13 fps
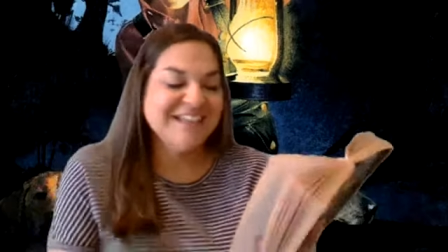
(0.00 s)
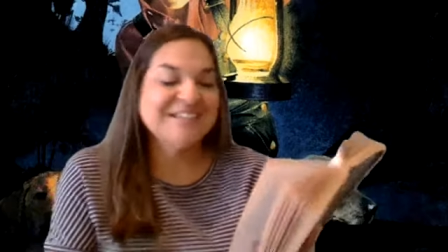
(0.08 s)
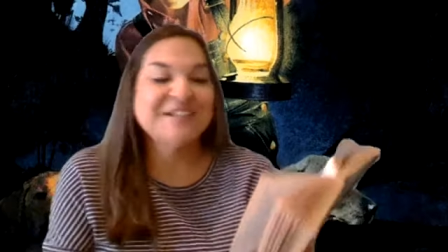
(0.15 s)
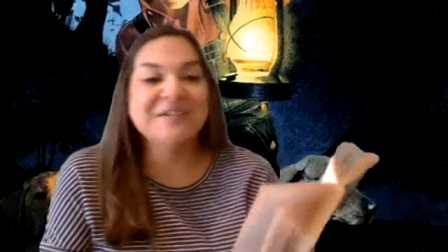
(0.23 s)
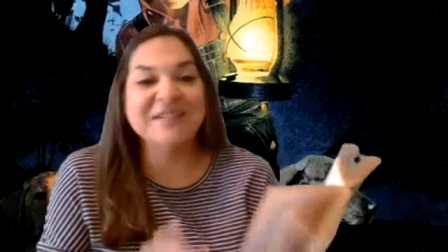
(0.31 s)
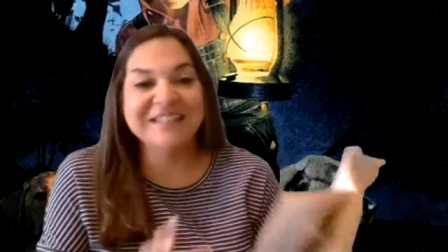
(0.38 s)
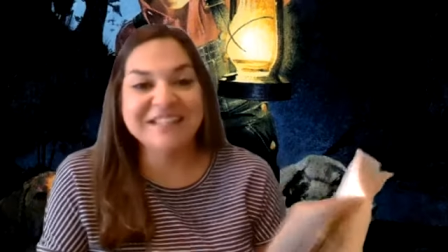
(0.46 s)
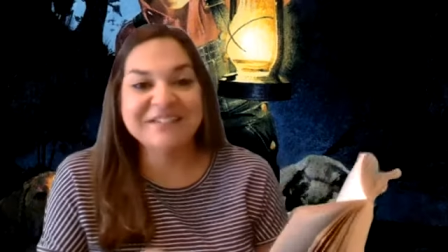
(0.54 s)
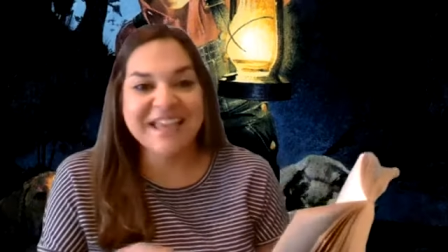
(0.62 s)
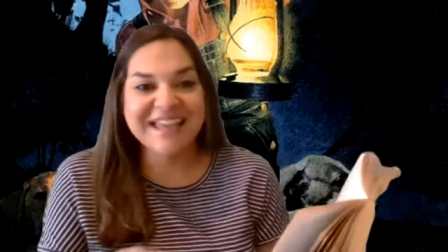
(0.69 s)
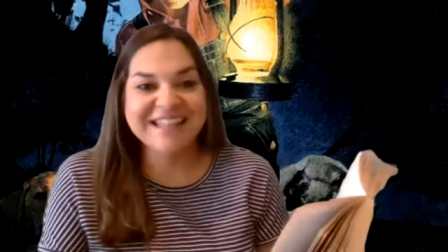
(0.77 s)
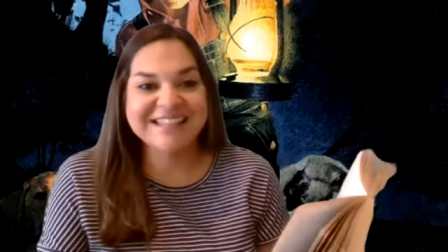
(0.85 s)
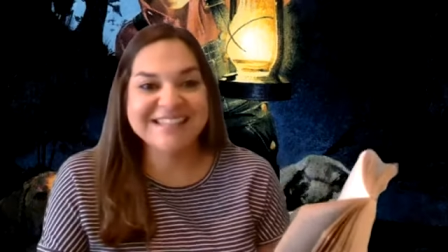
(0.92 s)
So Little
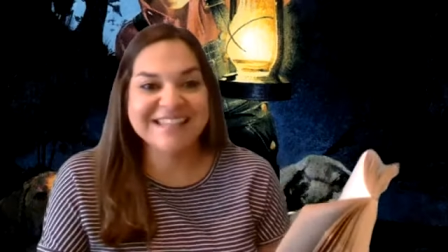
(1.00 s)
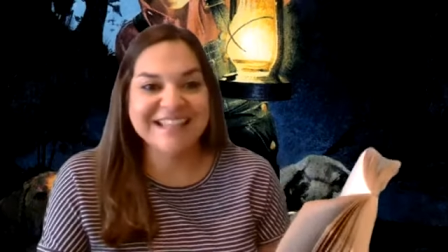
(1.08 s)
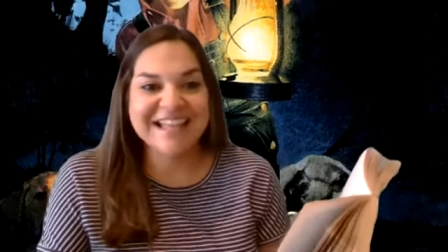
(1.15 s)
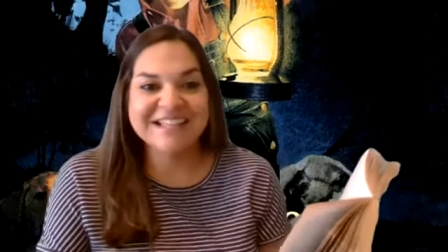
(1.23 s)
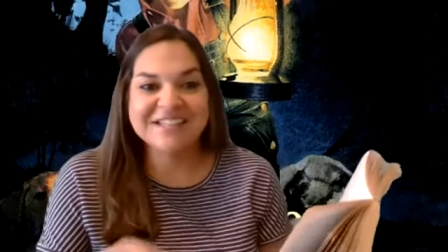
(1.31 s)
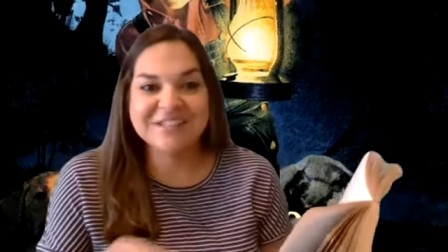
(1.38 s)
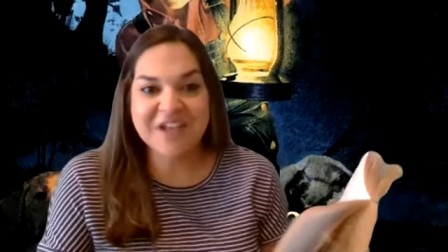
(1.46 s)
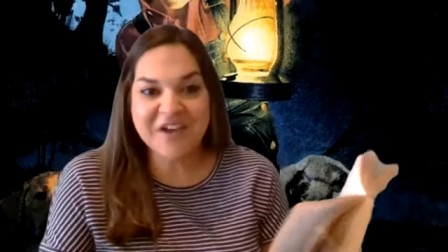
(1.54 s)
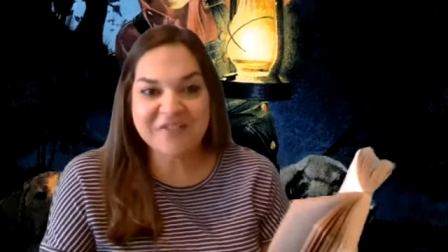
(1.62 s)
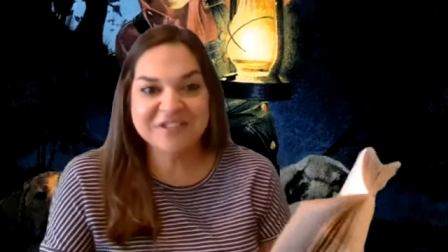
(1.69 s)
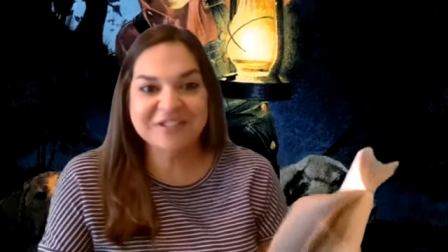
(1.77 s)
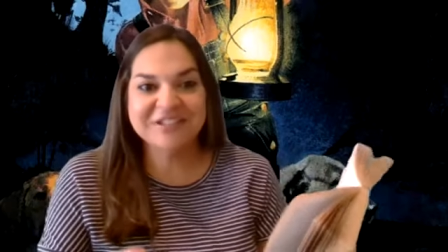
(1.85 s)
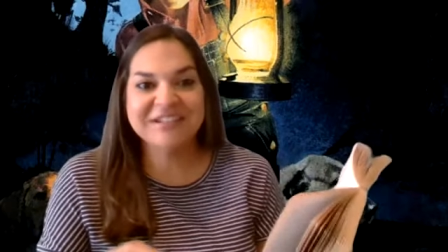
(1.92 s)
Anne's a lot
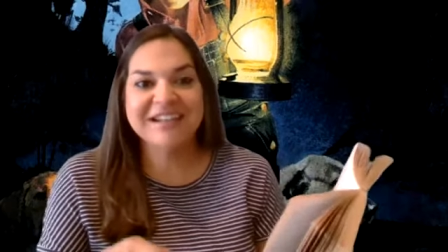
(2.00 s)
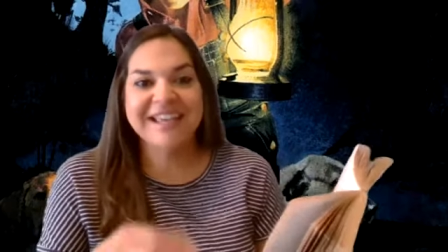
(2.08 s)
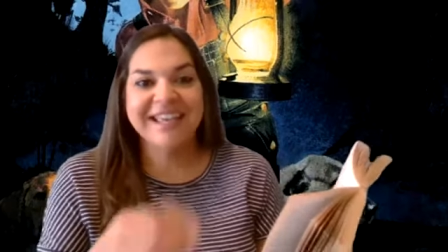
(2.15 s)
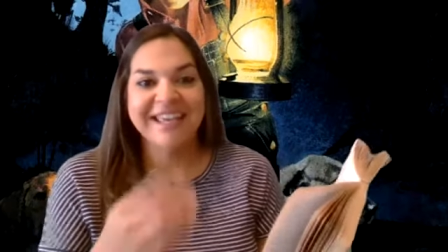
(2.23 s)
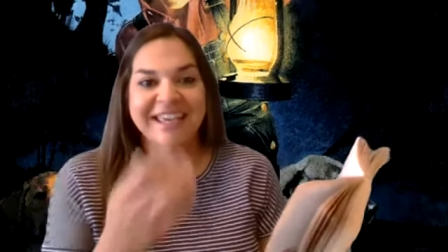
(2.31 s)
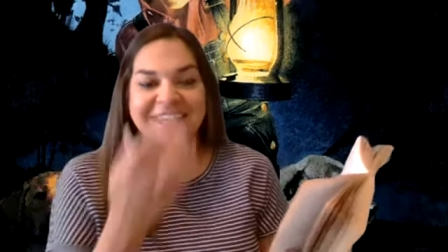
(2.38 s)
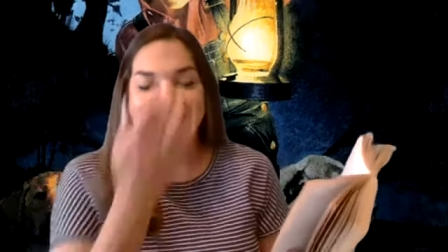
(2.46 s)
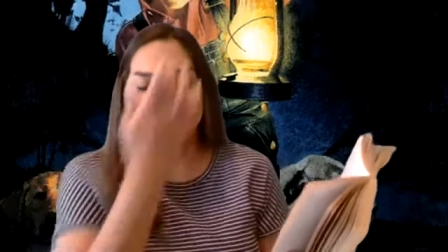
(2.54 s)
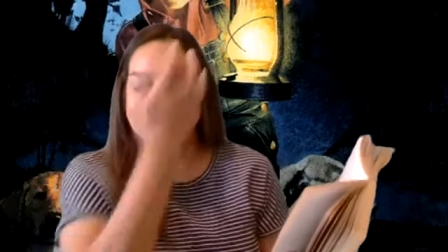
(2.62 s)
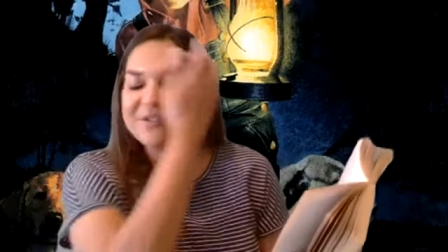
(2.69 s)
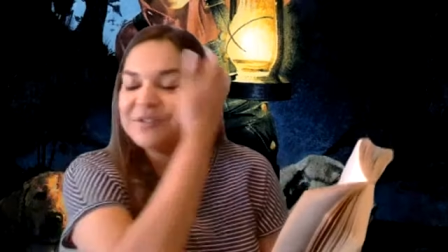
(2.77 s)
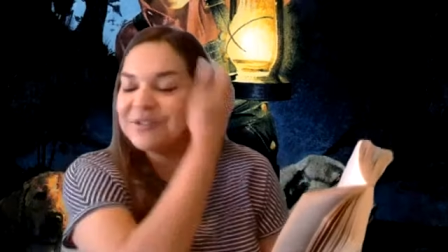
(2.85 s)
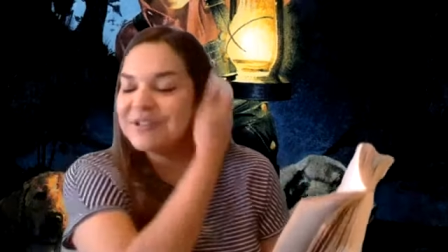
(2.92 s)
softer, and of
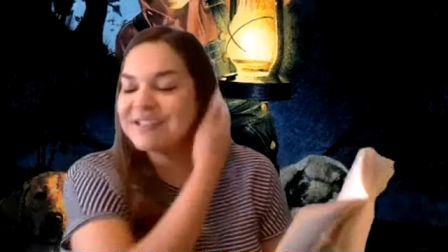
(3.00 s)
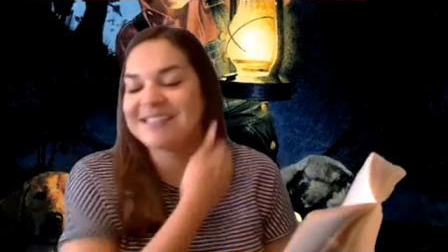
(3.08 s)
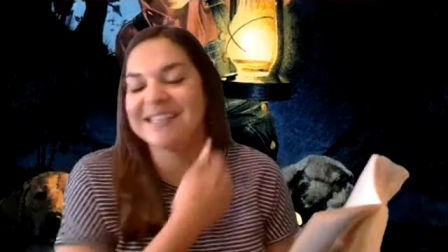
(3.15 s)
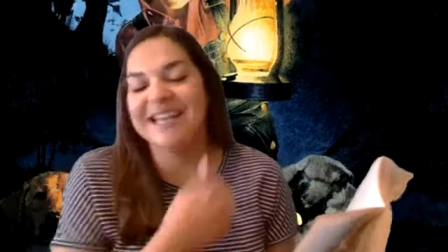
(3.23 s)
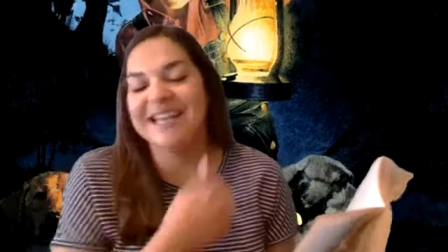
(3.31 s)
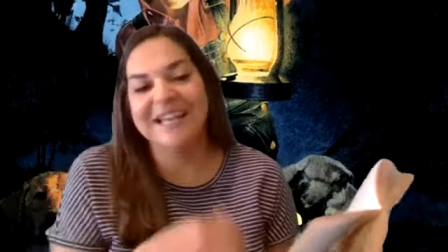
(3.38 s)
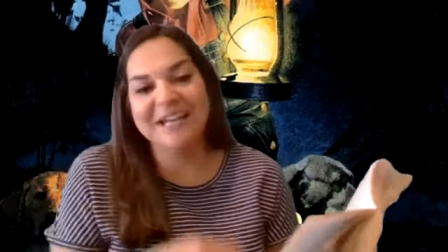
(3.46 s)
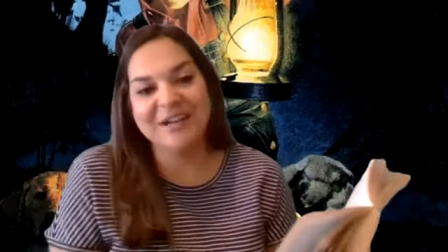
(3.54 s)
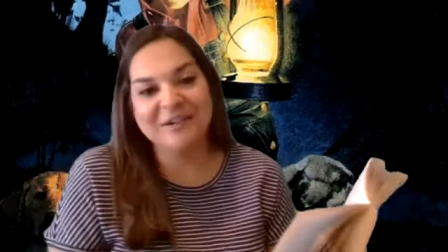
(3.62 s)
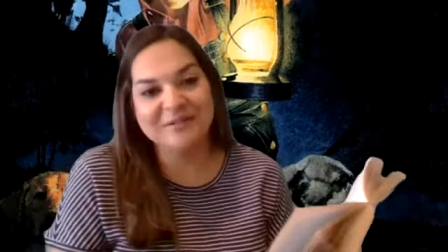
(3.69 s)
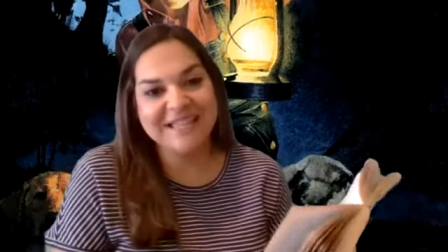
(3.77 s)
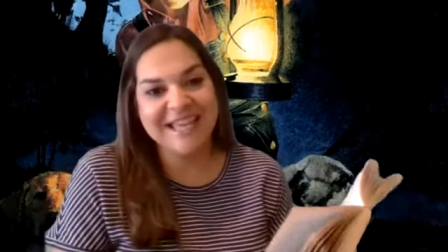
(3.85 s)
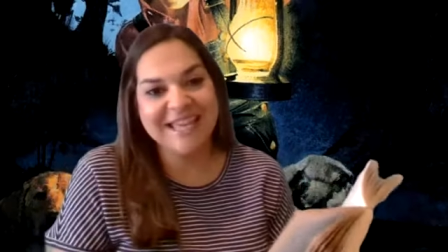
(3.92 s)
course,
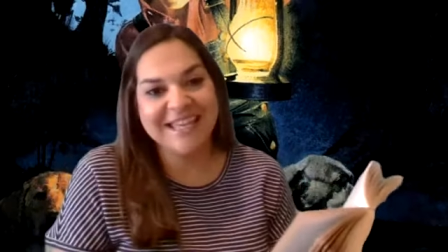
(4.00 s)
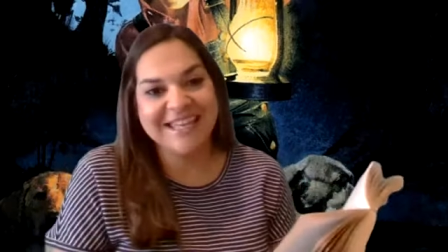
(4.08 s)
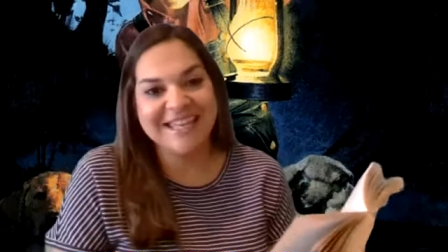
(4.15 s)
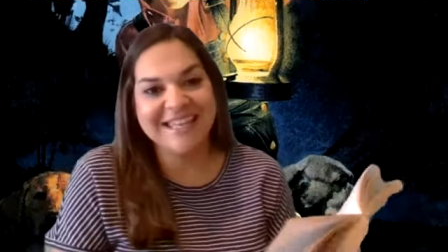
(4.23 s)
old Dan